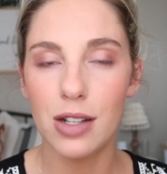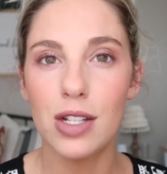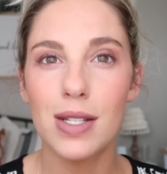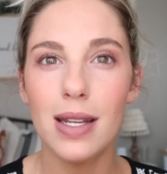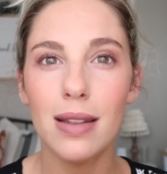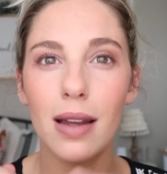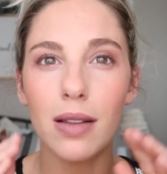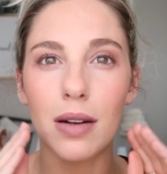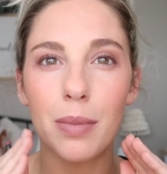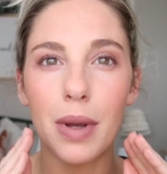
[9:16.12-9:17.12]
I just need
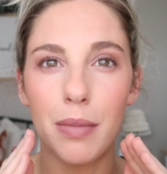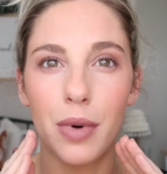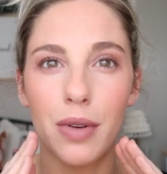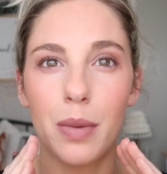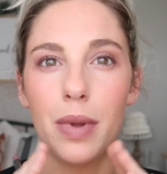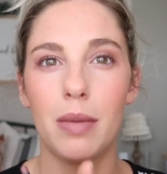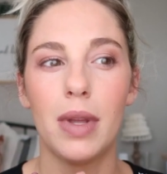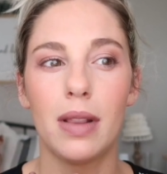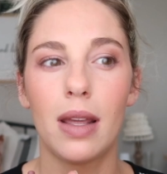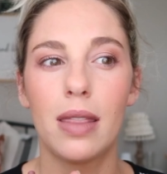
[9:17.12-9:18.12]
that little bit more of a
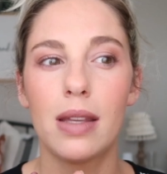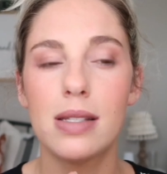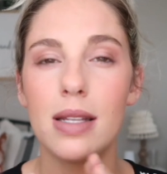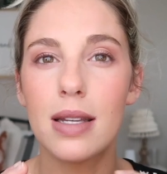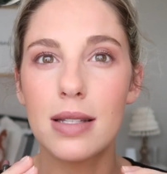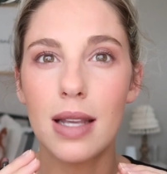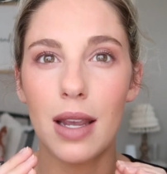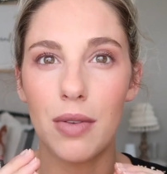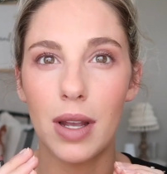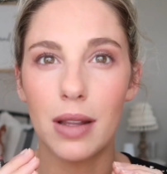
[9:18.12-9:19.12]
pigment. Like this is
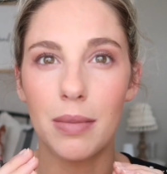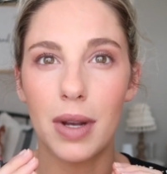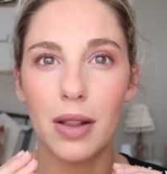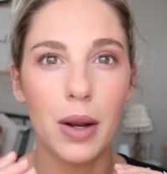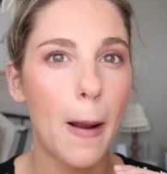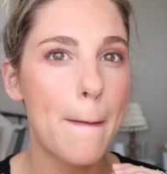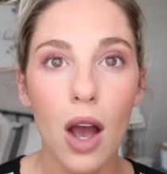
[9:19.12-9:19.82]
a great lip color.